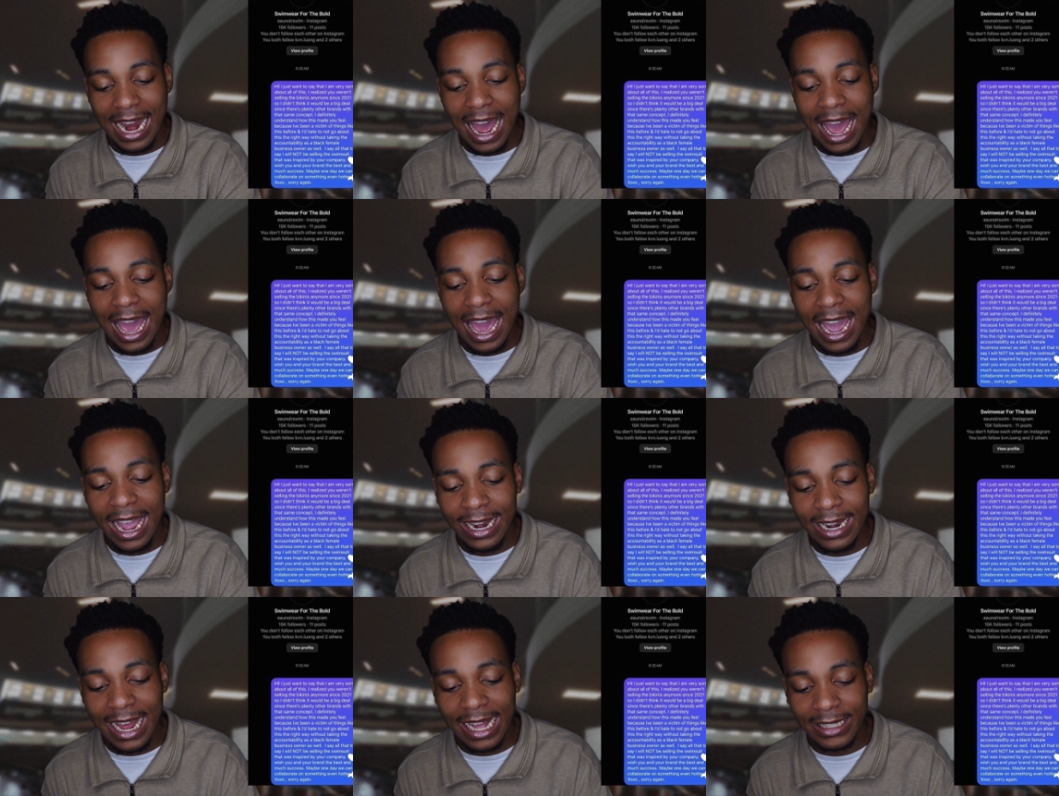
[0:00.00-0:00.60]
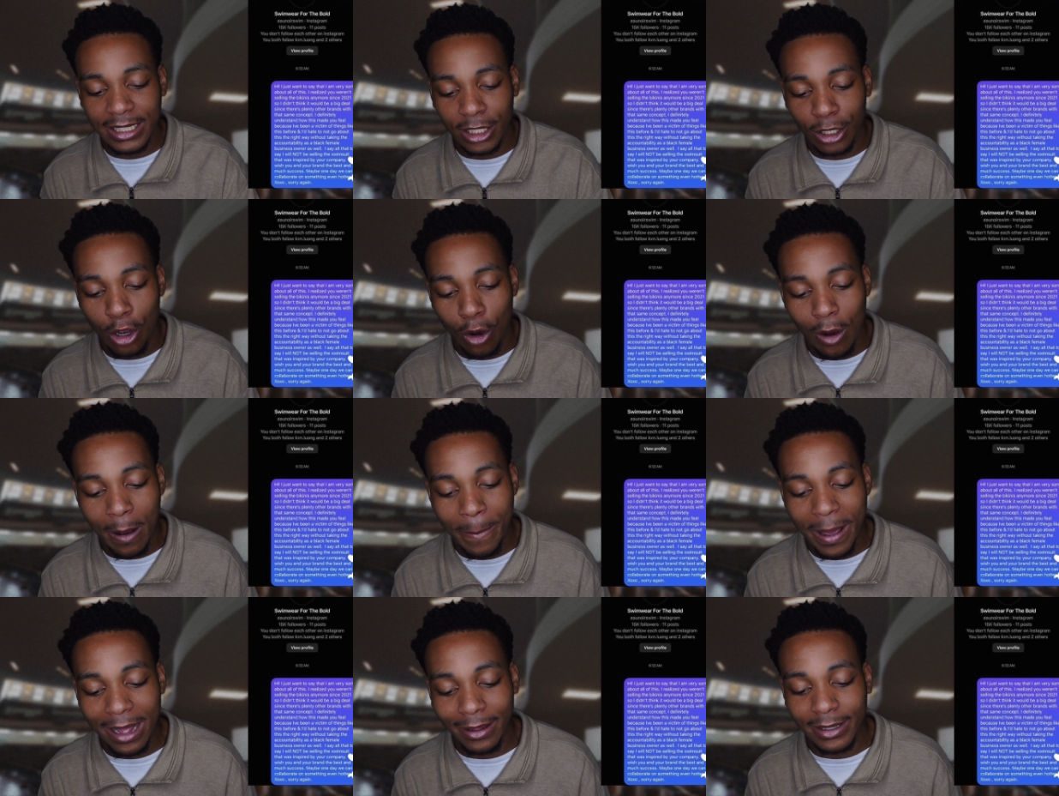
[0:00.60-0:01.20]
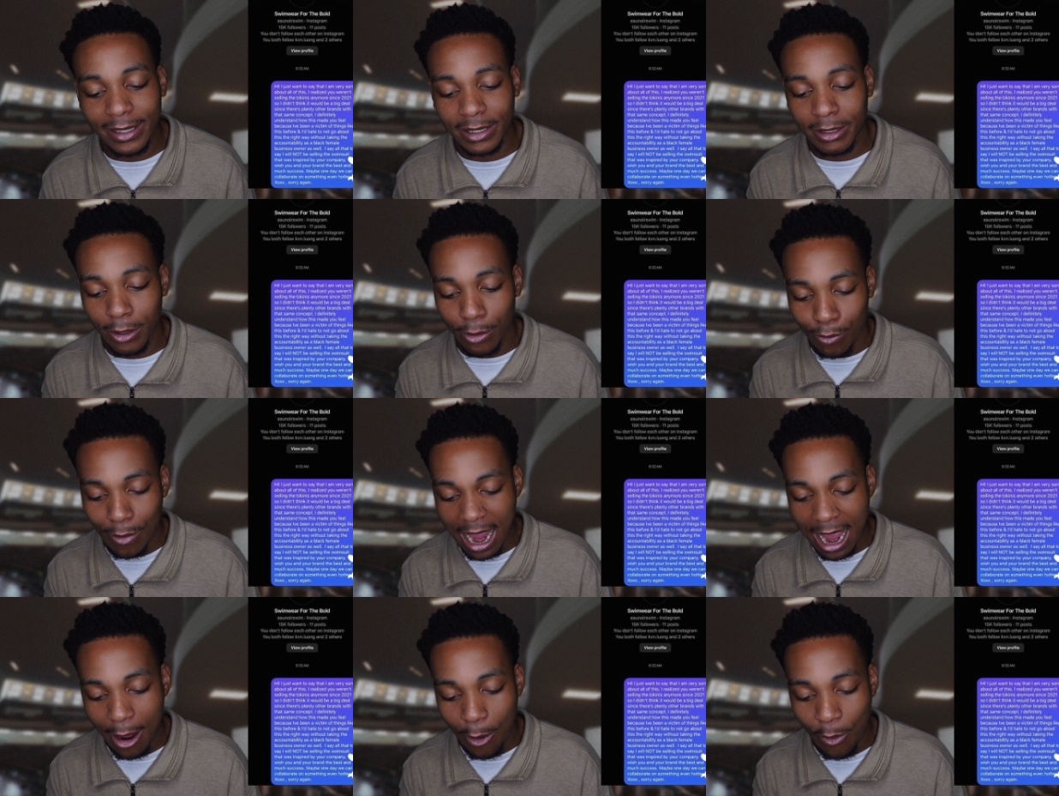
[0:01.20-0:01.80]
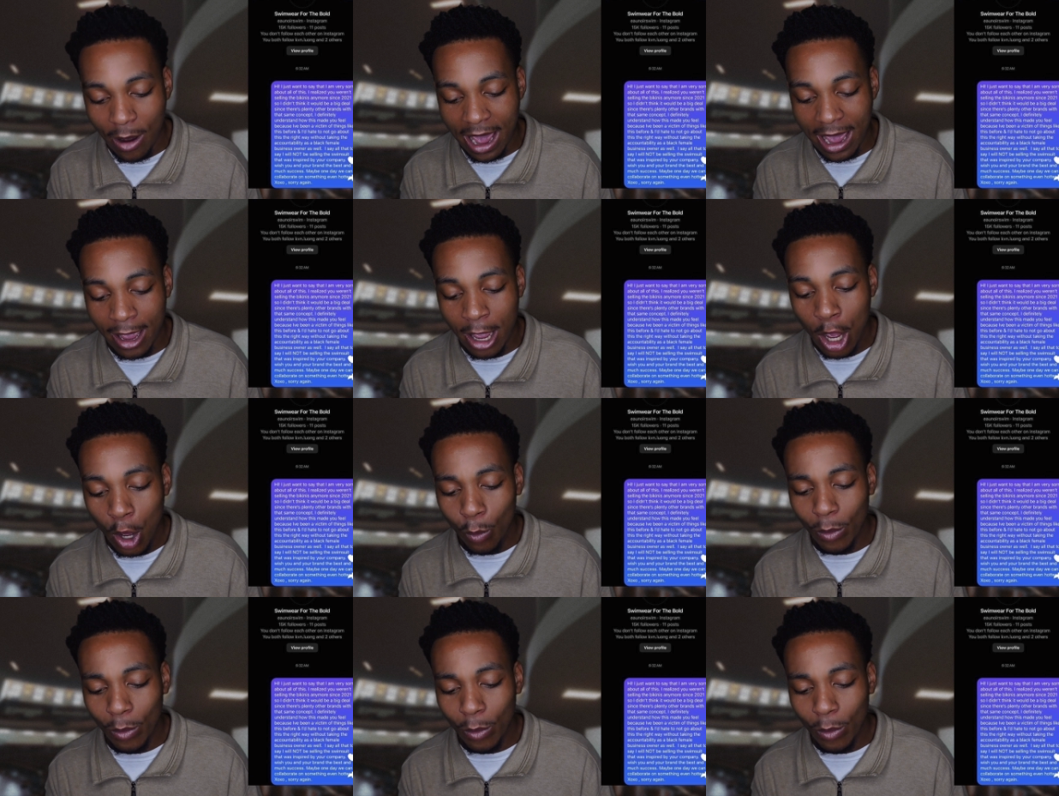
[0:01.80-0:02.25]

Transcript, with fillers: I hate not to go about this the right way